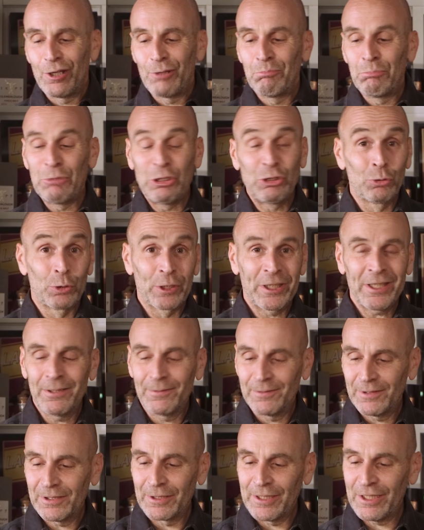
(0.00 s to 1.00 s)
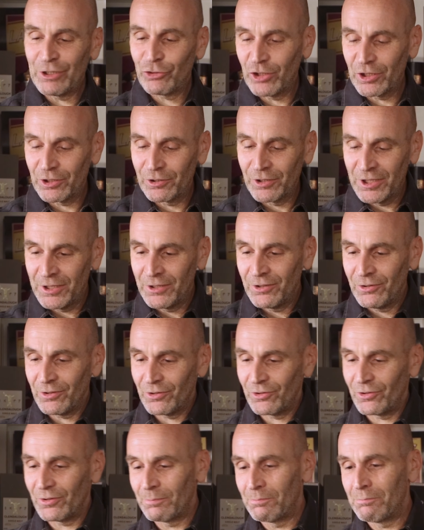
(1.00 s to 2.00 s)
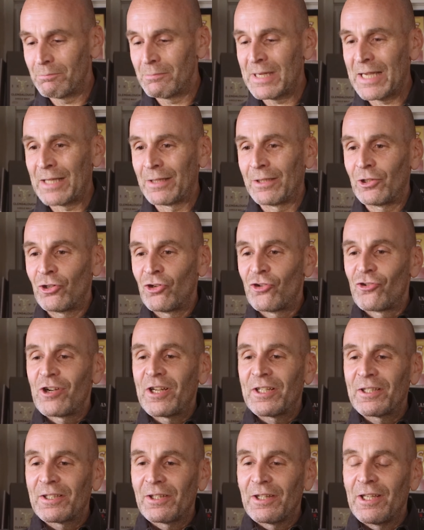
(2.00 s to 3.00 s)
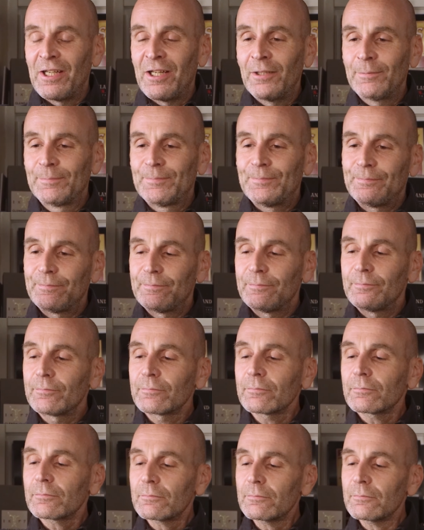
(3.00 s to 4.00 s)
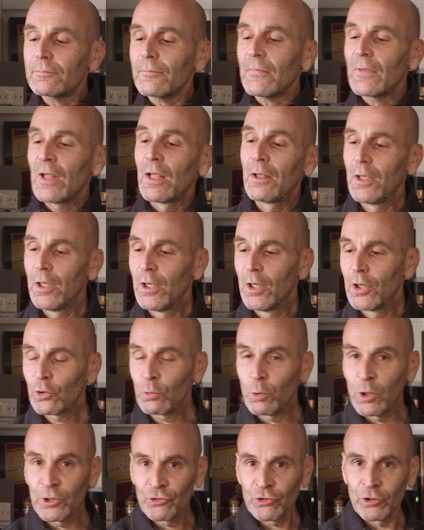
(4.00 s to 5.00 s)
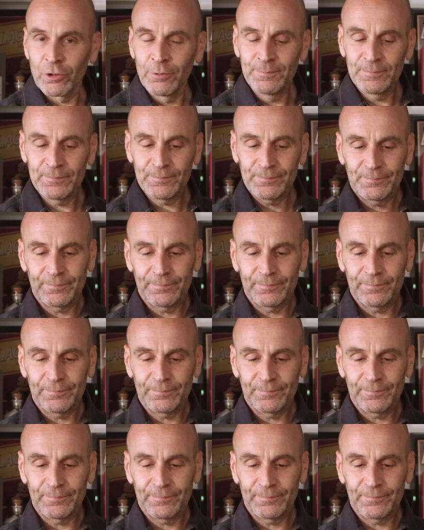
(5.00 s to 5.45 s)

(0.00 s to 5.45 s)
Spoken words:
Midori, electric green melon drink there. Cointreau.